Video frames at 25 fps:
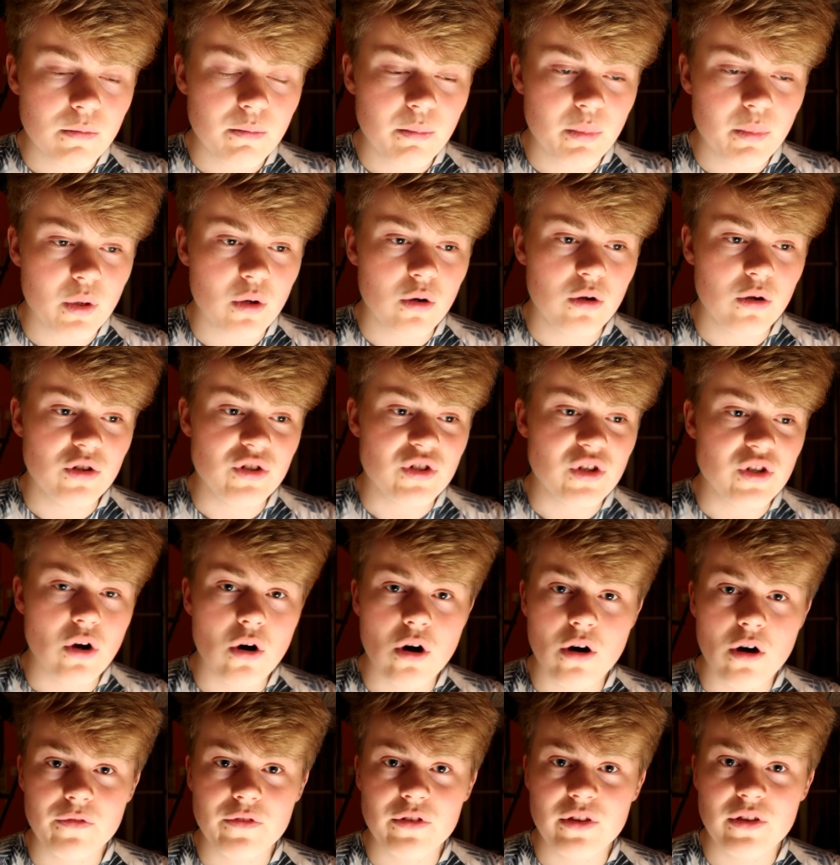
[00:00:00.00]
because
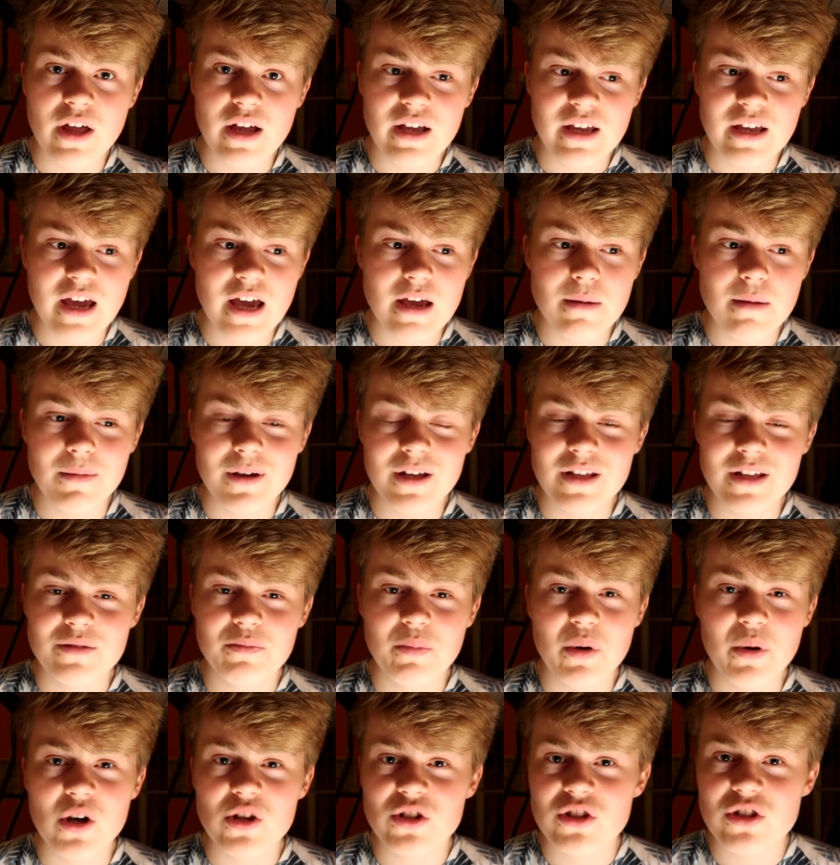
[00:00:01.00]
after that game against
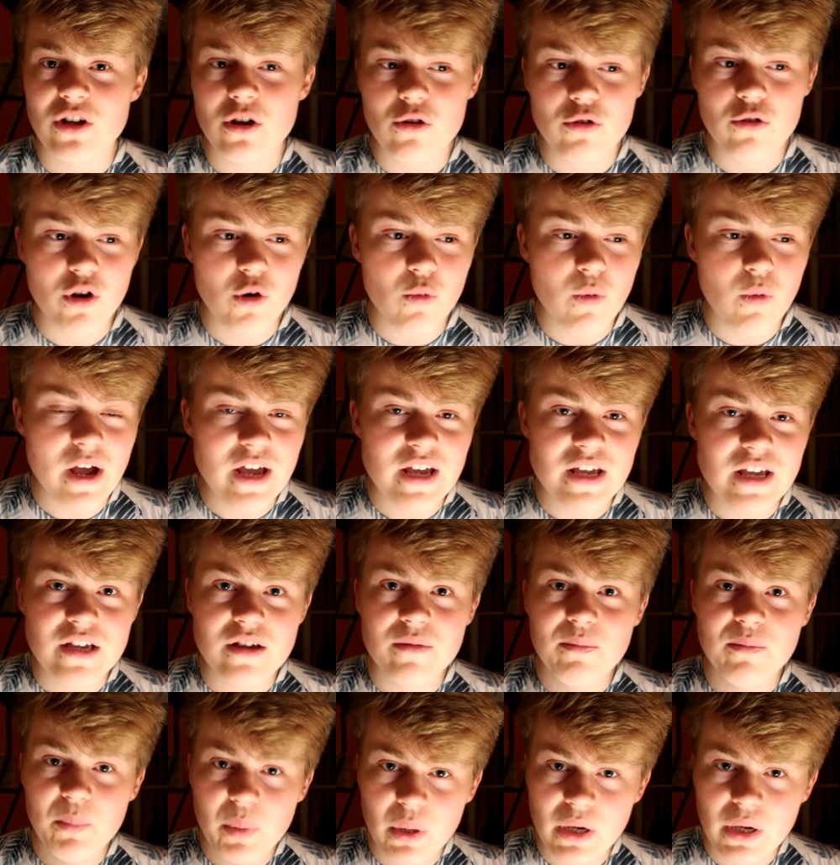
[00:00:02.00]
Barcelona, where he
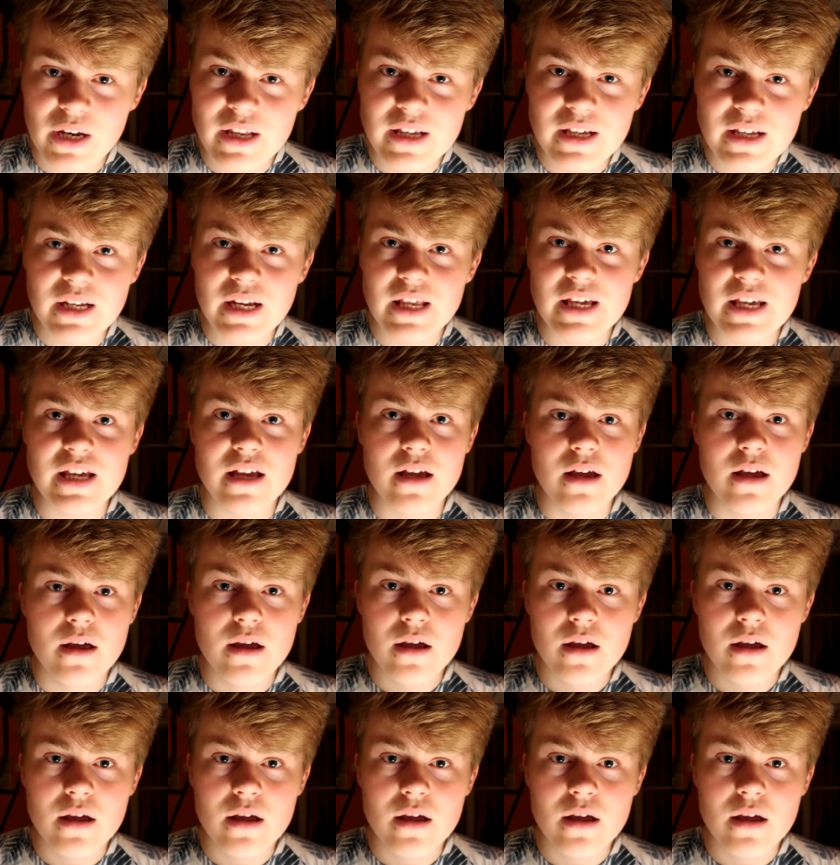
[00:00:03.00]
completely